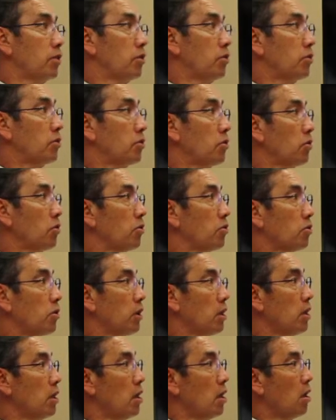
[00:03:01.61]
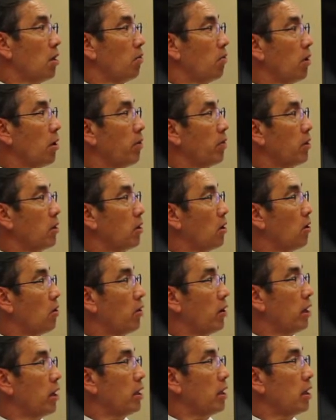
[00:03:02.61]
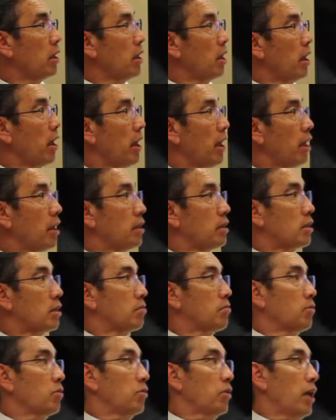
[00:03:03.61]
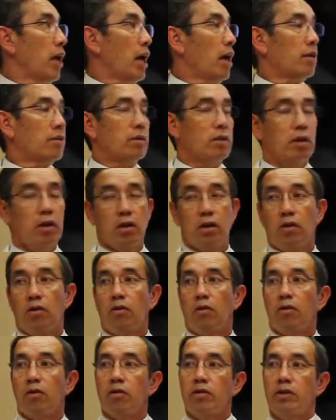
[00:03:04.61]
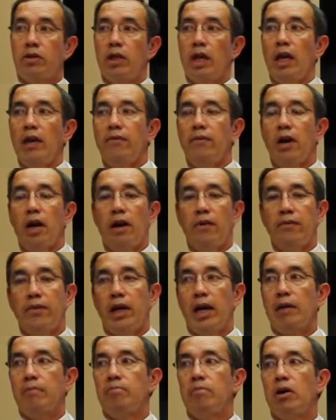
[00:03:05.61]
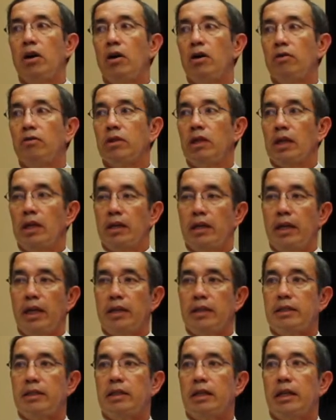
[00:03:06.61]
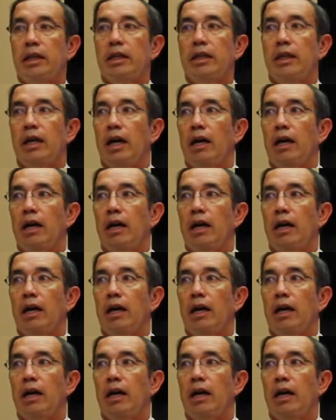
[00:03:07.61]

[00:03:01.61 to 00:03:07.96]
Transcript: to do surgery where we go in and smooth out or shave off that bone that's sticking